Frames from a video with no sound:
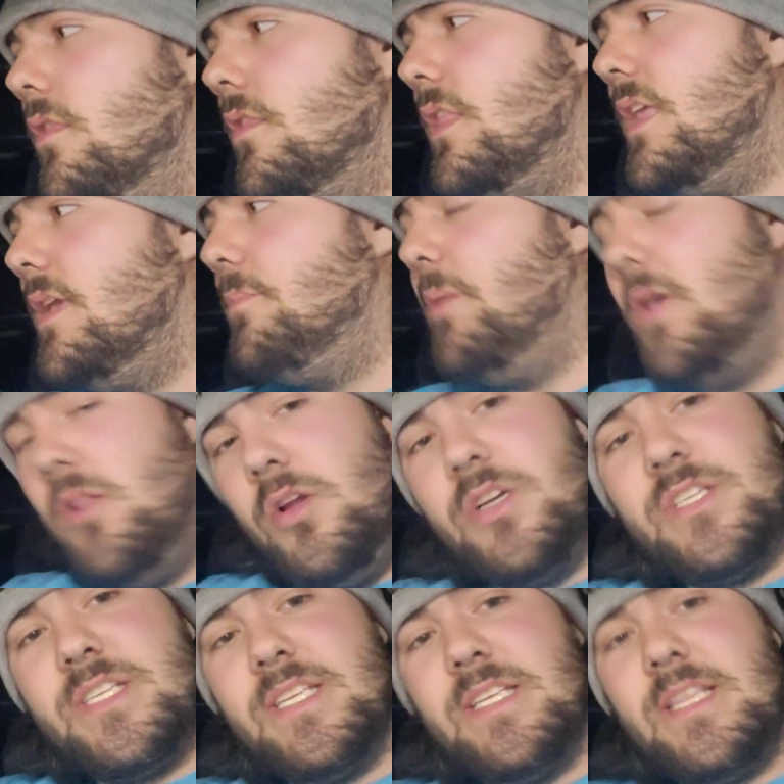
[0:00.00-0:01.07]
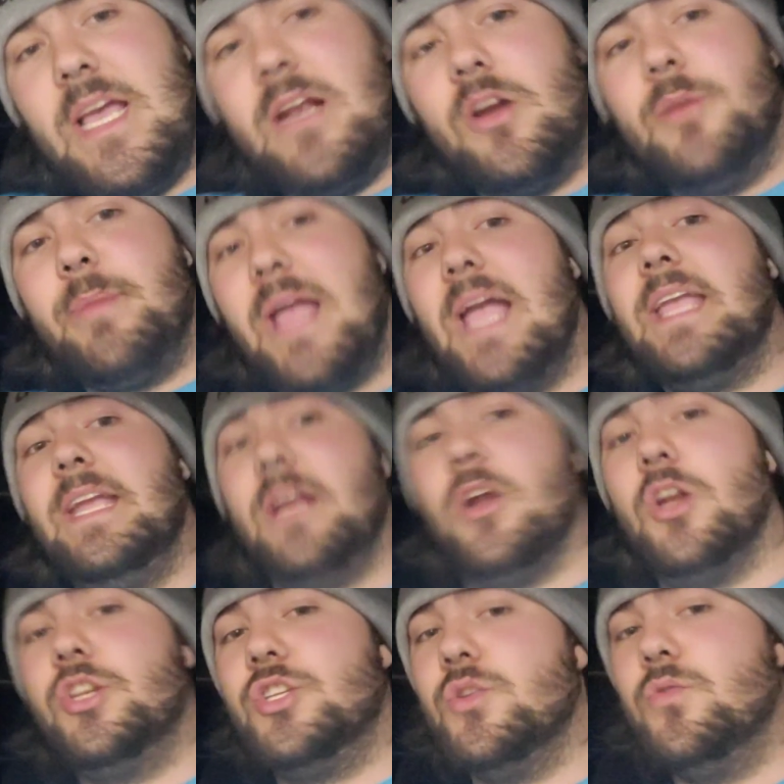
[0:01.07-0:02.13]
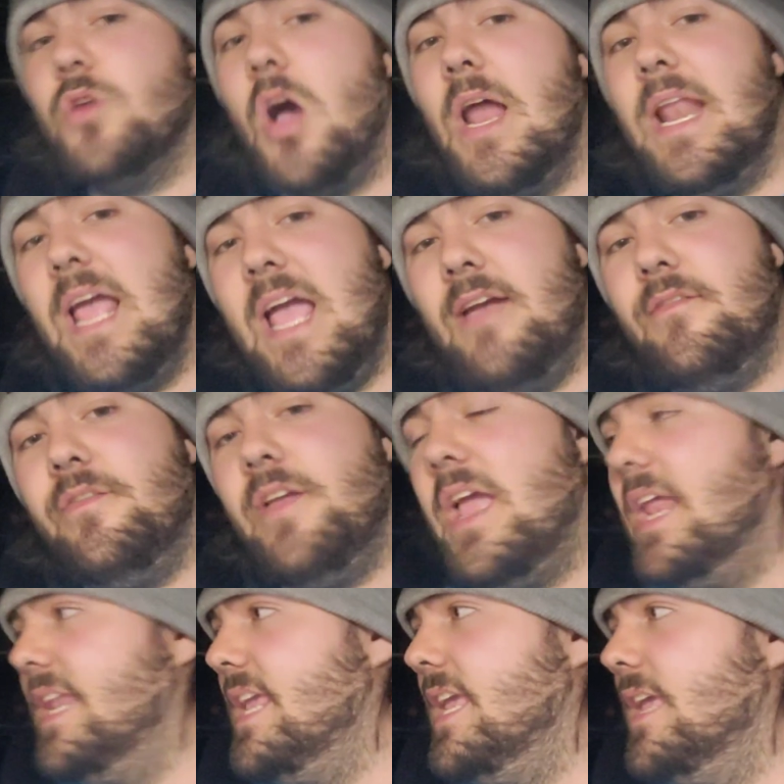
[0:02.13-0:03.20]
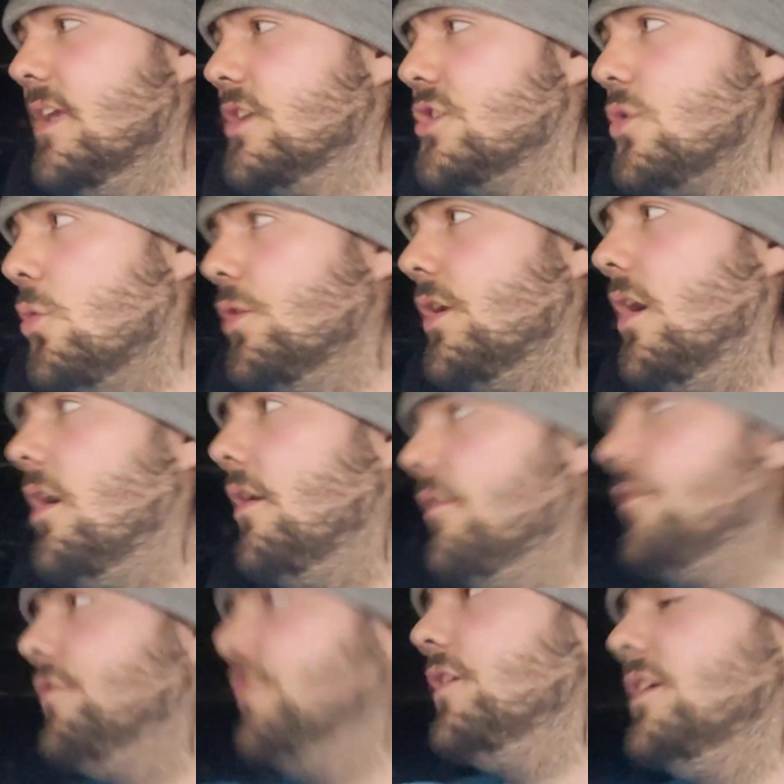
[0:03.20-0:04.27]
The pillars that are back here do not have any sort of